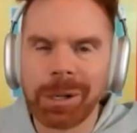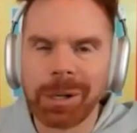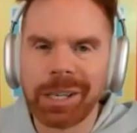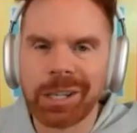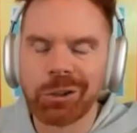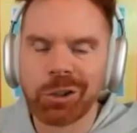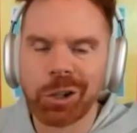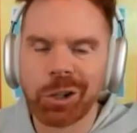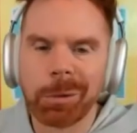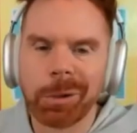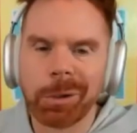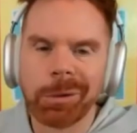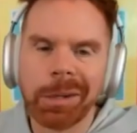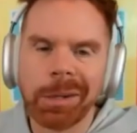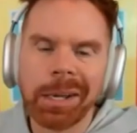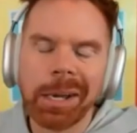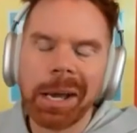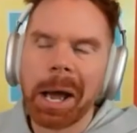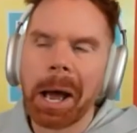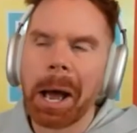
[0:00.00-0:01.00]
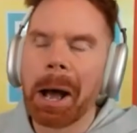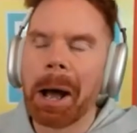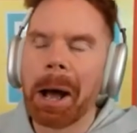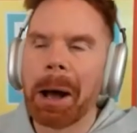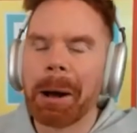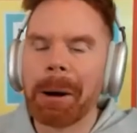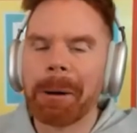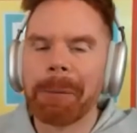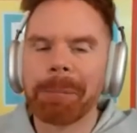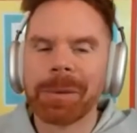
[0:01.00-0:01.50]
We get in trouble.
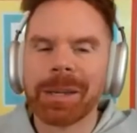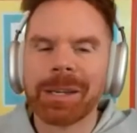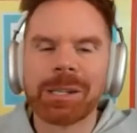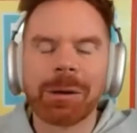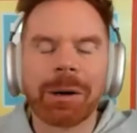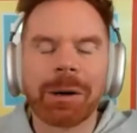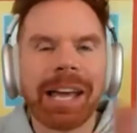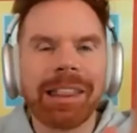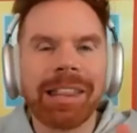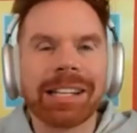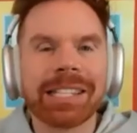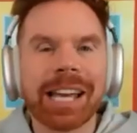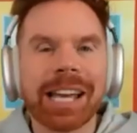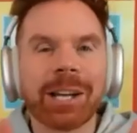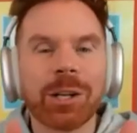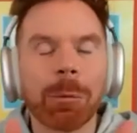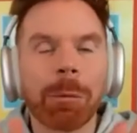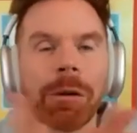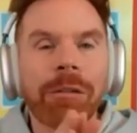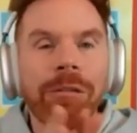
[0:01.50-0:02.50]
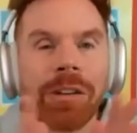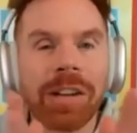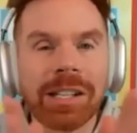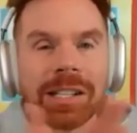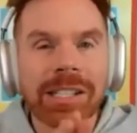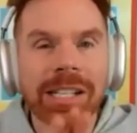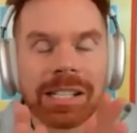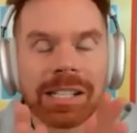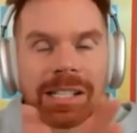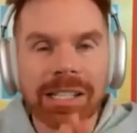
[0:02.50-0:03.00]
Um, so again, that's October
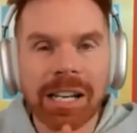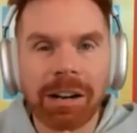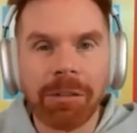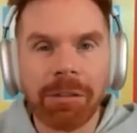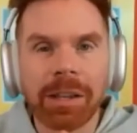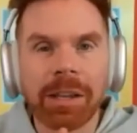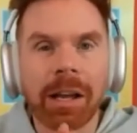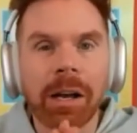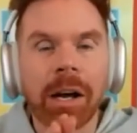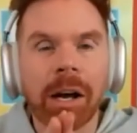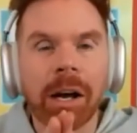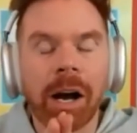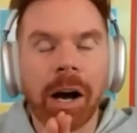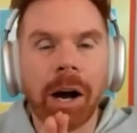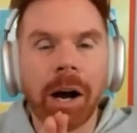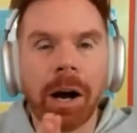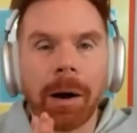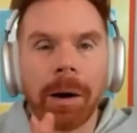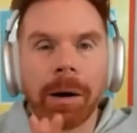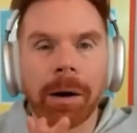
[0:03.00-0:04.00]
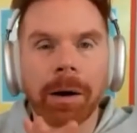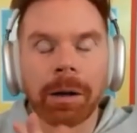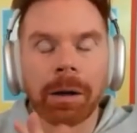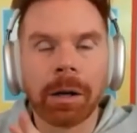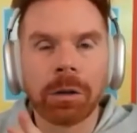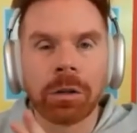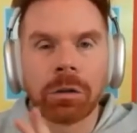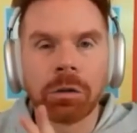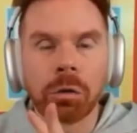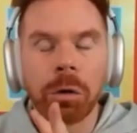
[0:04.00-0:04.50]
5th, 6th, and 7th.
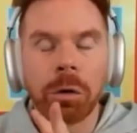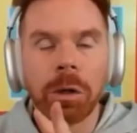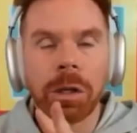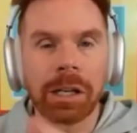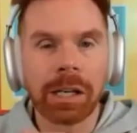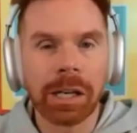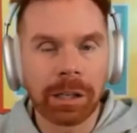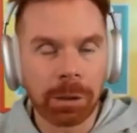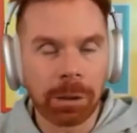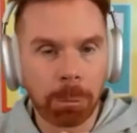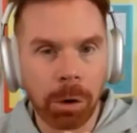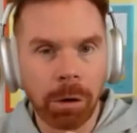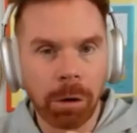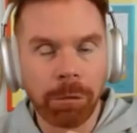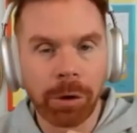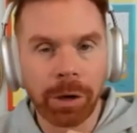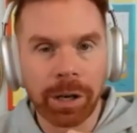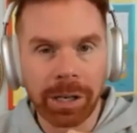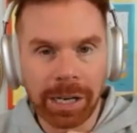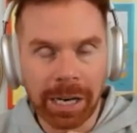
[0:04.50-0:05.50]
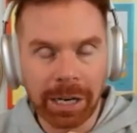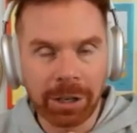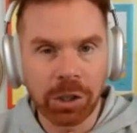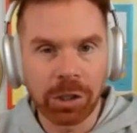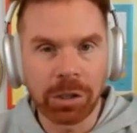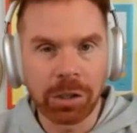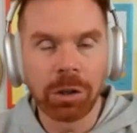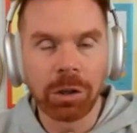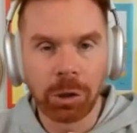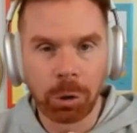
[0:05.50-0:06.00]
Uh, Truly Connected World for
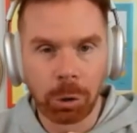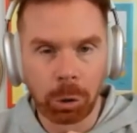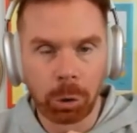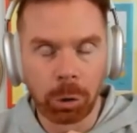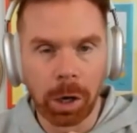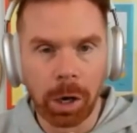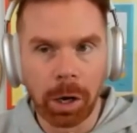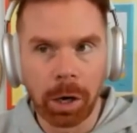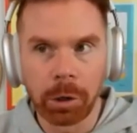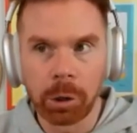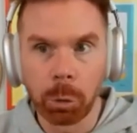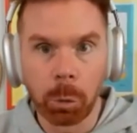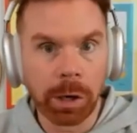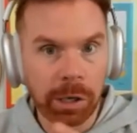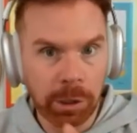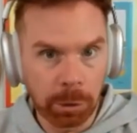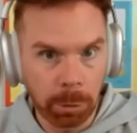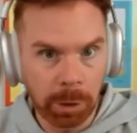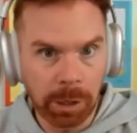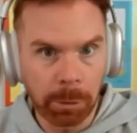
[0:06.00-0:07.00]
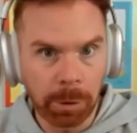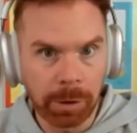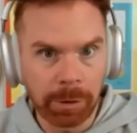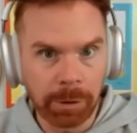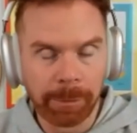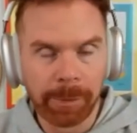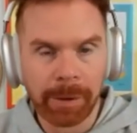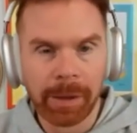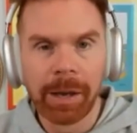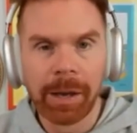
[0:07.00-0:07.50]
conXion uh,
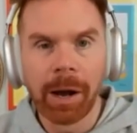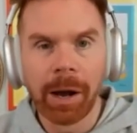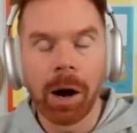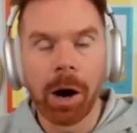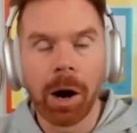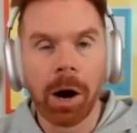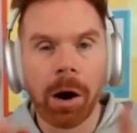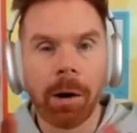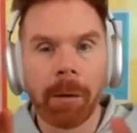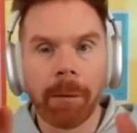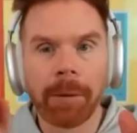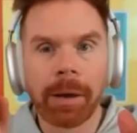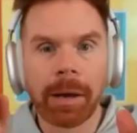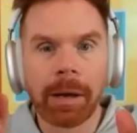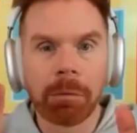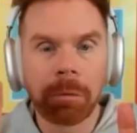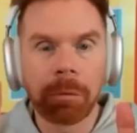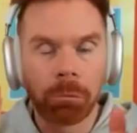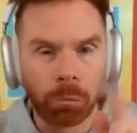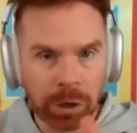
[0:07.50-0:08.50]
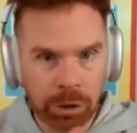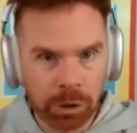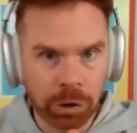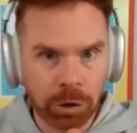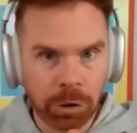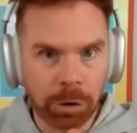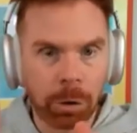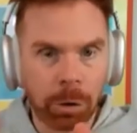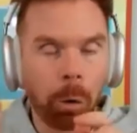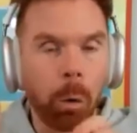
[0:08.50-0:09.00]
2021. Uh,
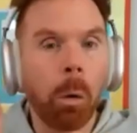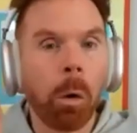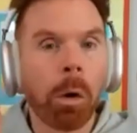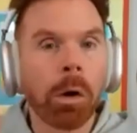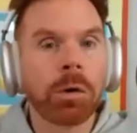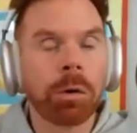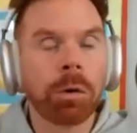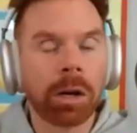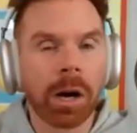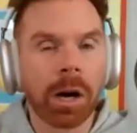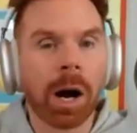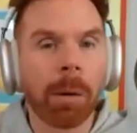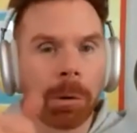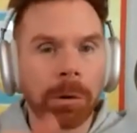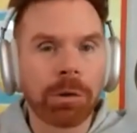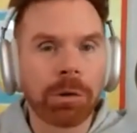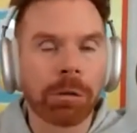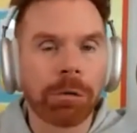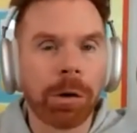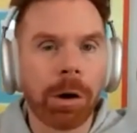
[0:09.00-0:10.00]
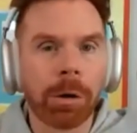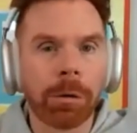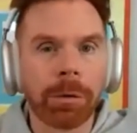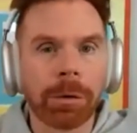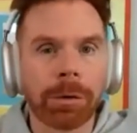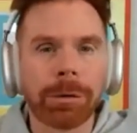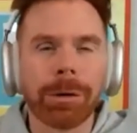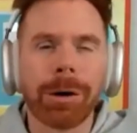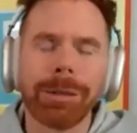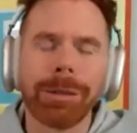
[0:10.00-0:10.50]
register or you can upload your
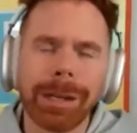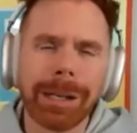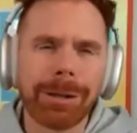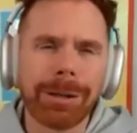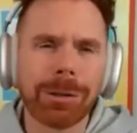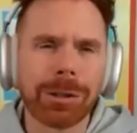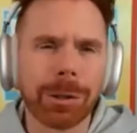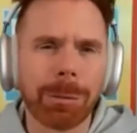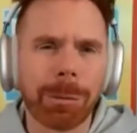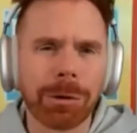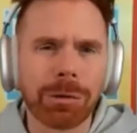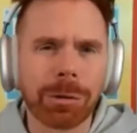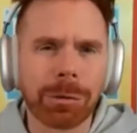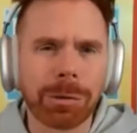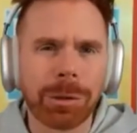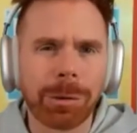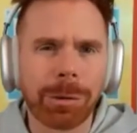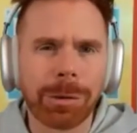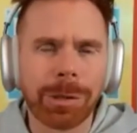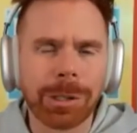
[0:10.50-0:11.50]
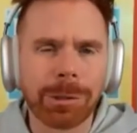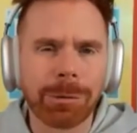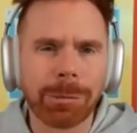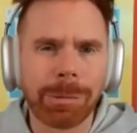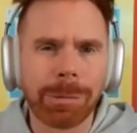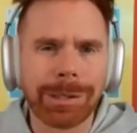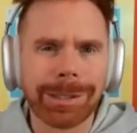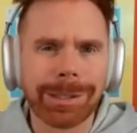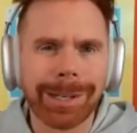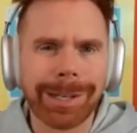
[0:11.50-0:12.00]
phone. Dawn, thank you so much for doing this with
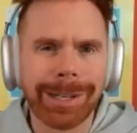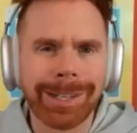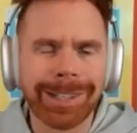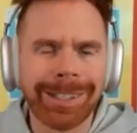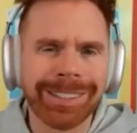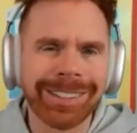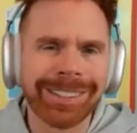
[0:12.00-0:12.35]
me today.